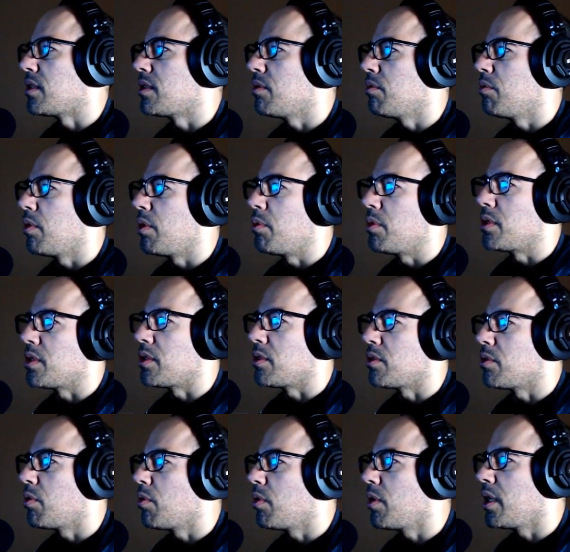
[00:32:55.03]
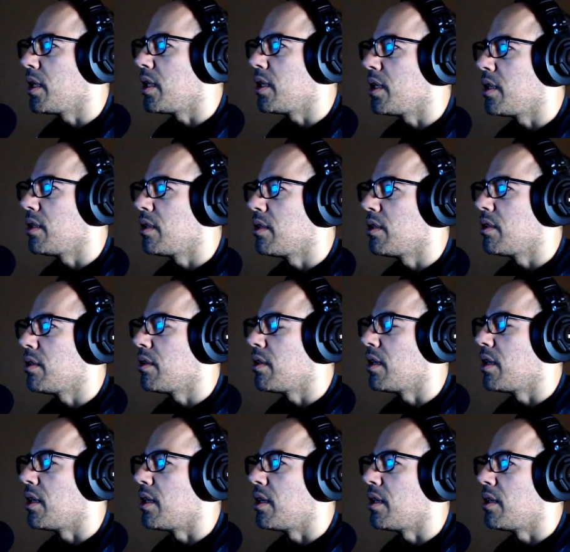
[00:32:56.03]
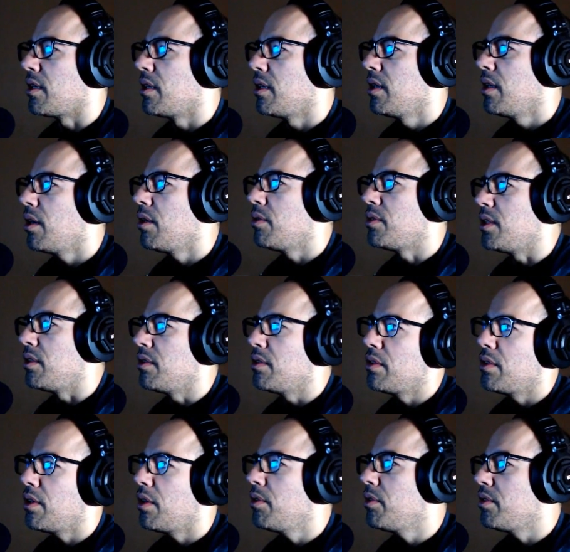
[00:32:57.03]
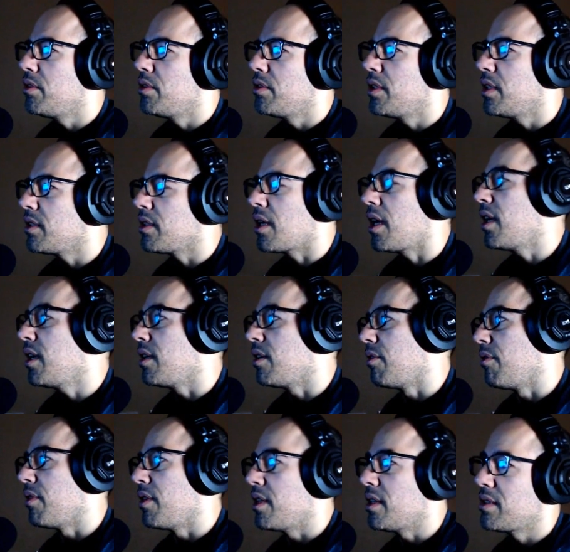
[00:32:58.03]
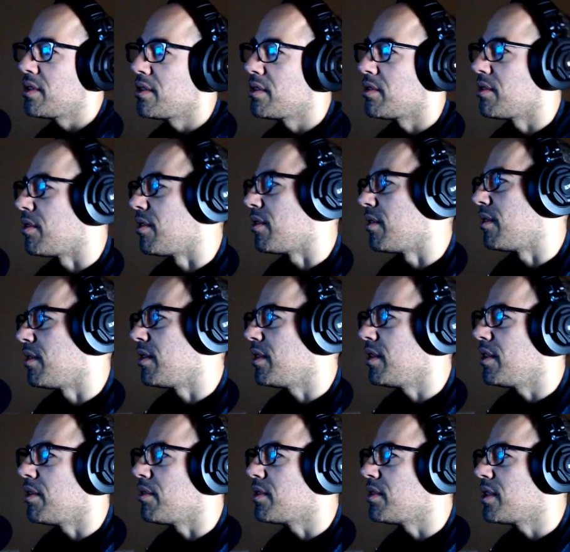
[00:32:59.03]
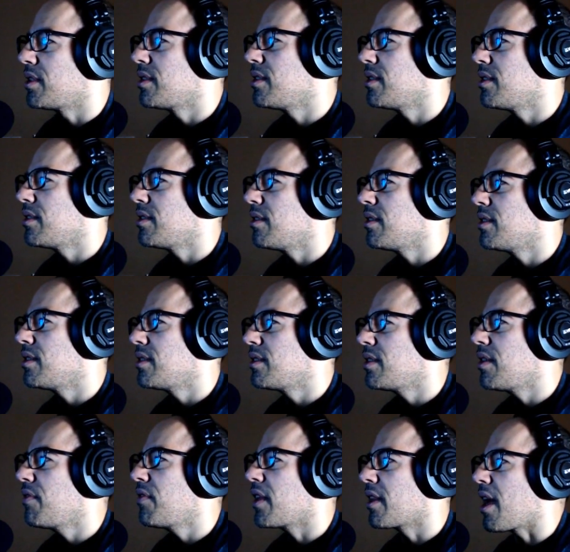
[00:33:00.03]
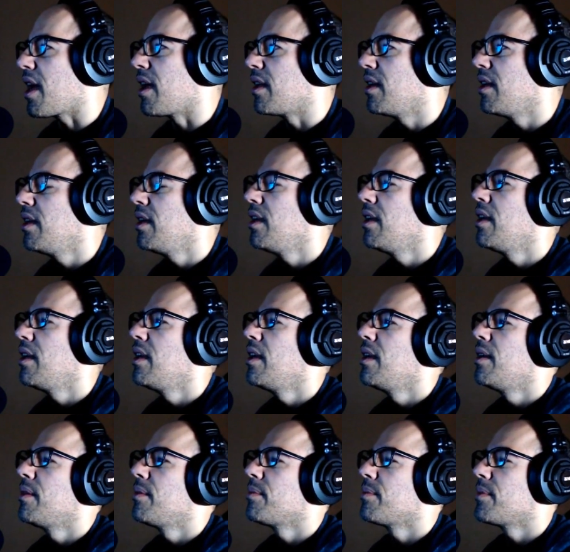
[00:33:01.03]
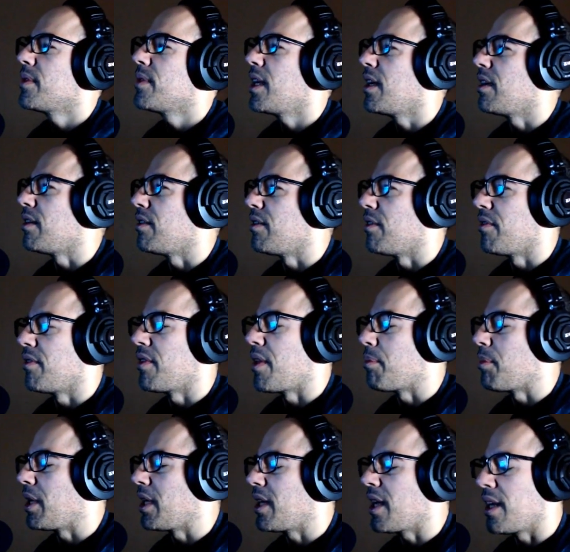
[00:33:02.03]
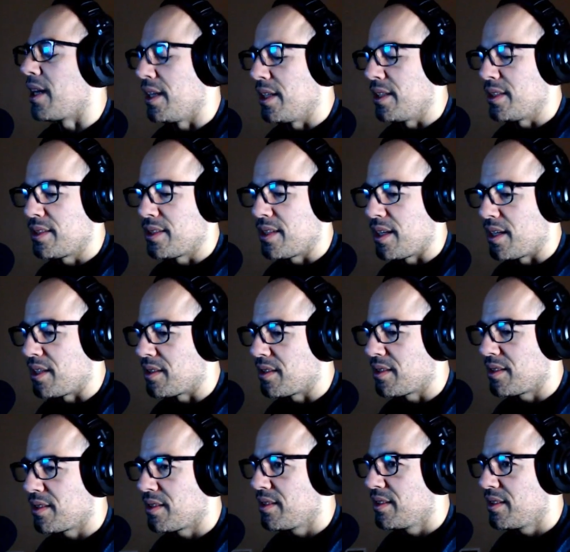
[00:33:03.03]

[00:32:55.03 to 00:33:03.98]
annoying? I didn't know this, or just stuff like that. I don't know if that made any sense. If